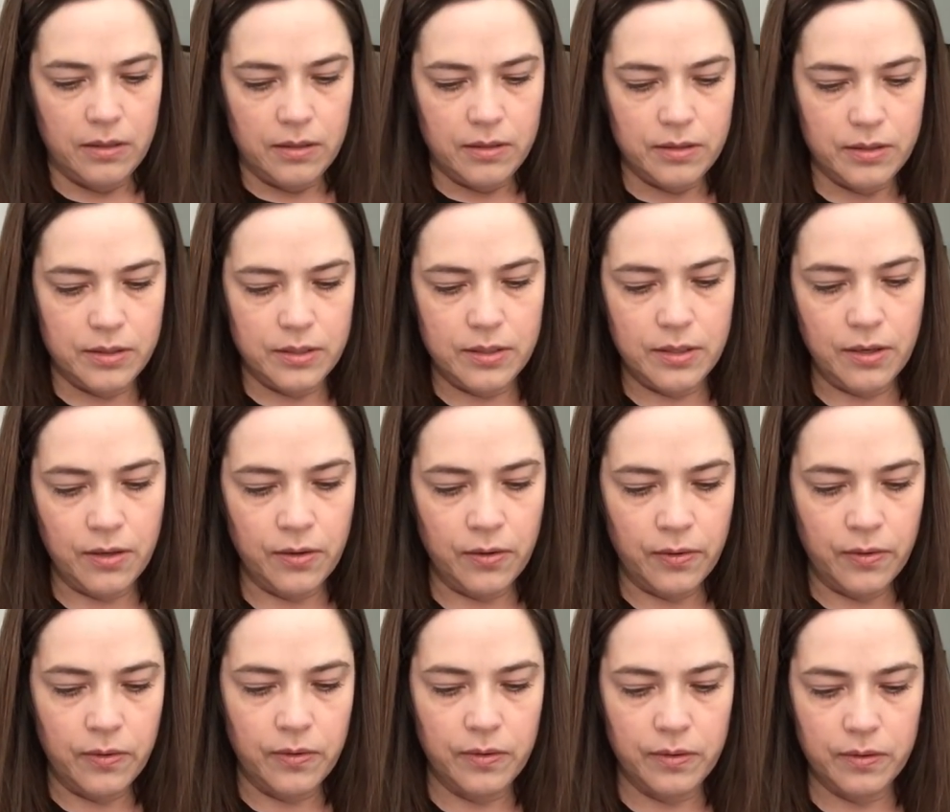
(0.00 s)

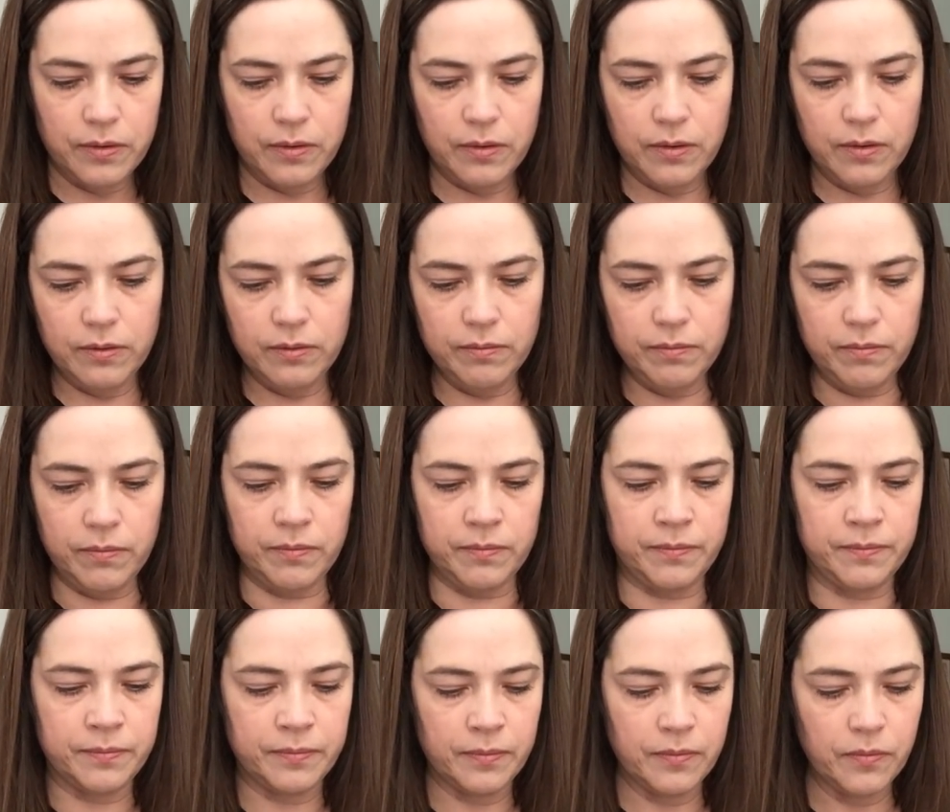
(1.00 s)
So
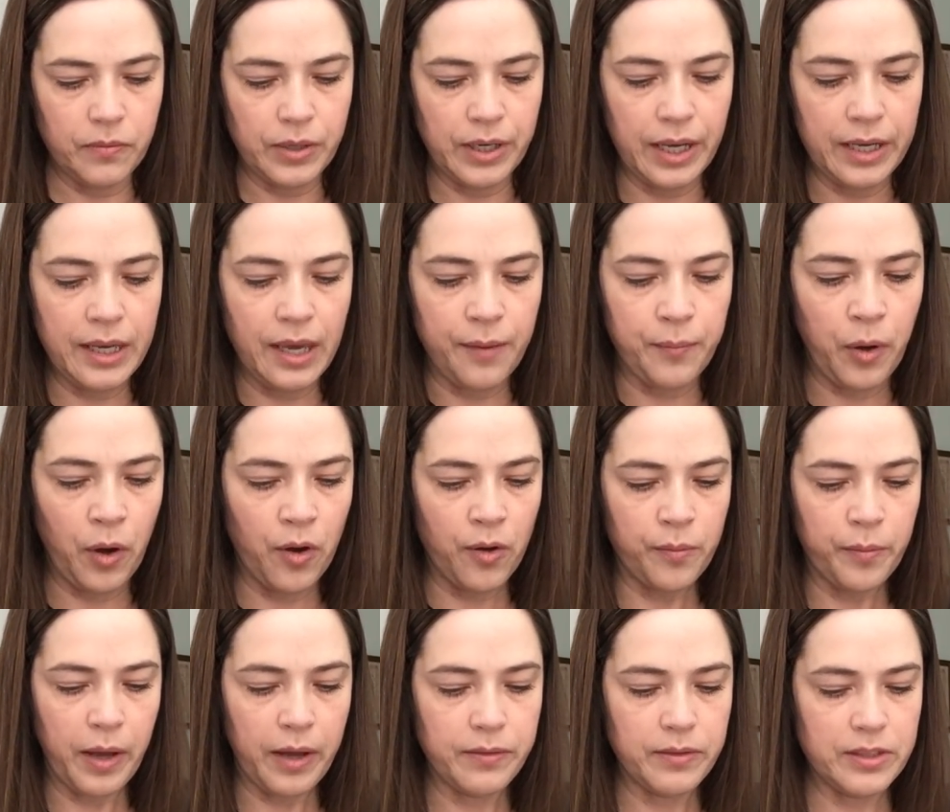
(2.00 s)
when I came
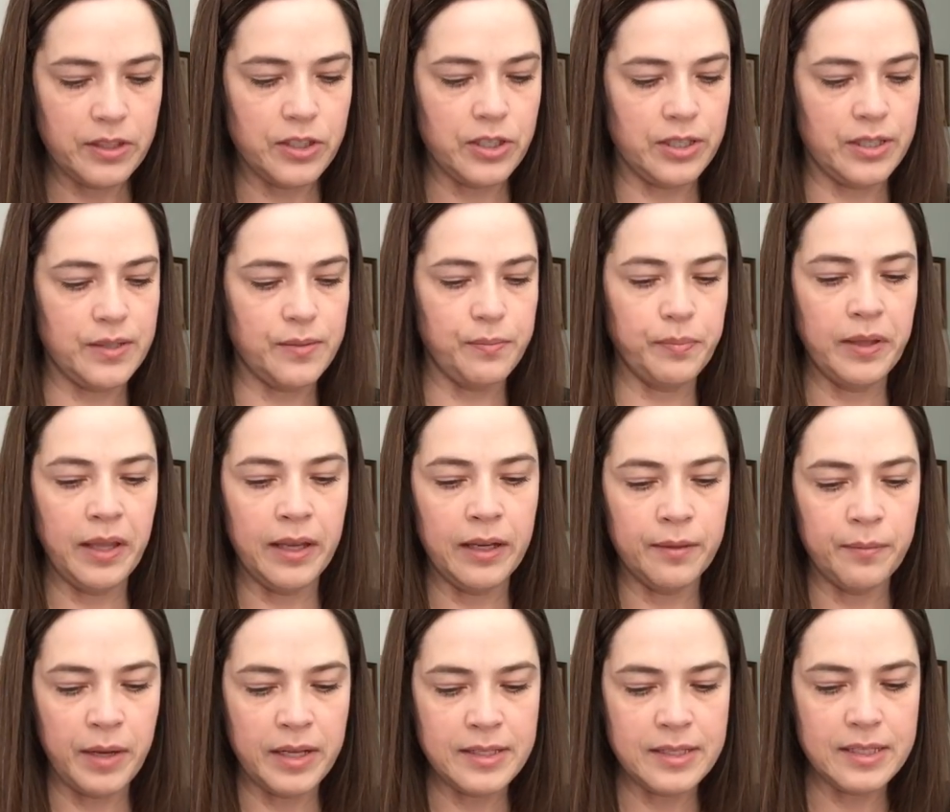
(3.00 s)
home, I was just playing in
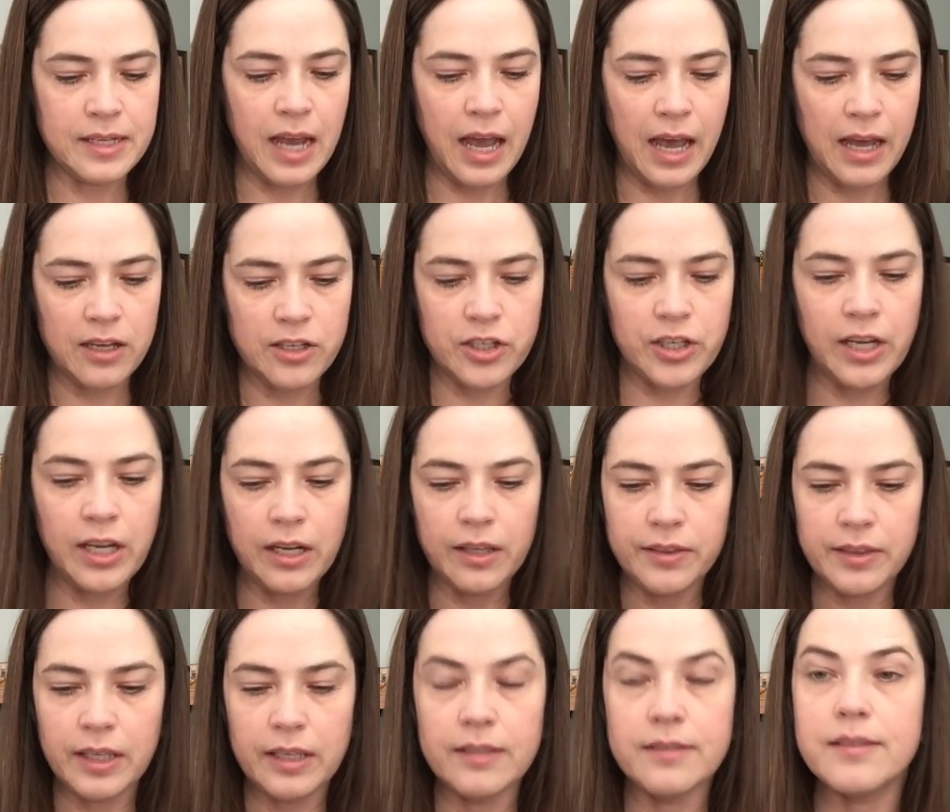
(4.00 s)
my stash, kitting
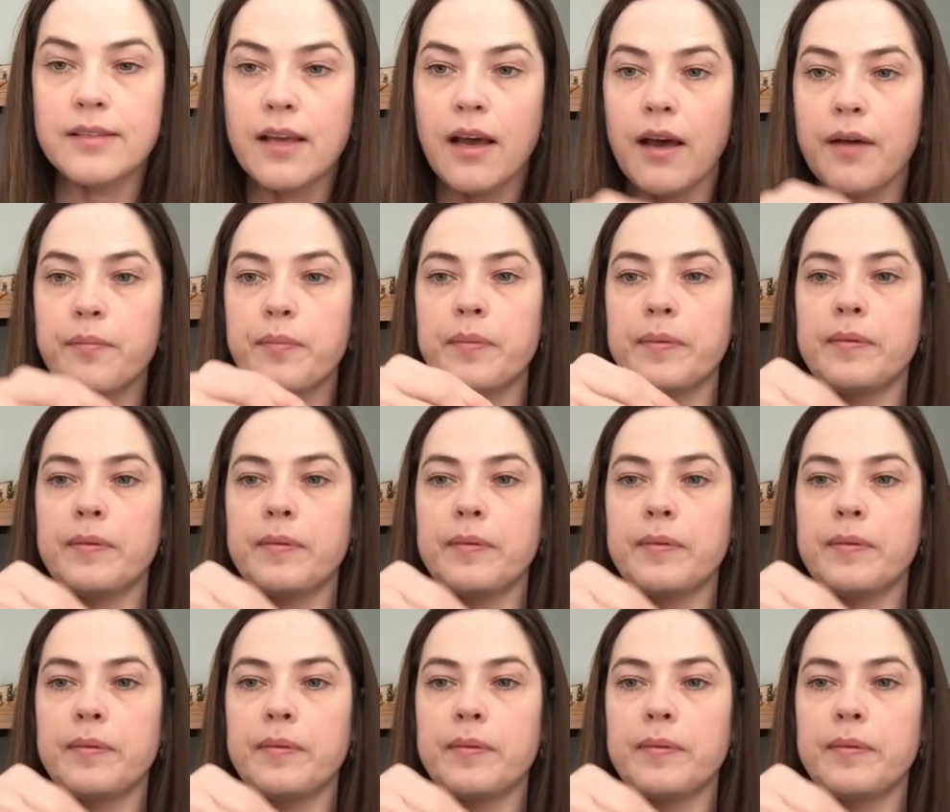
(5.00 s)
things up,